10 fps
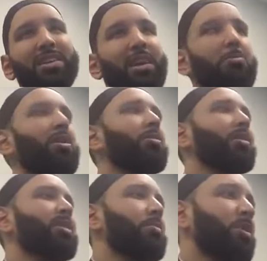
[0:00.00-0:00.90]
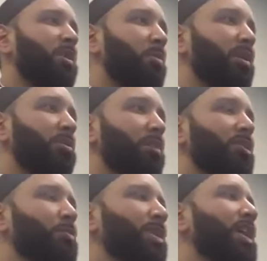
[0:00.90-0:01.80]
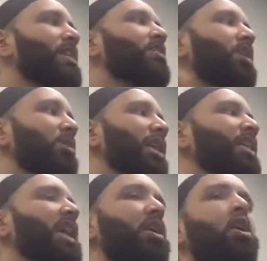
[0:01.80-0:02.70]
They weren't going to build upon the graves because Tawheed had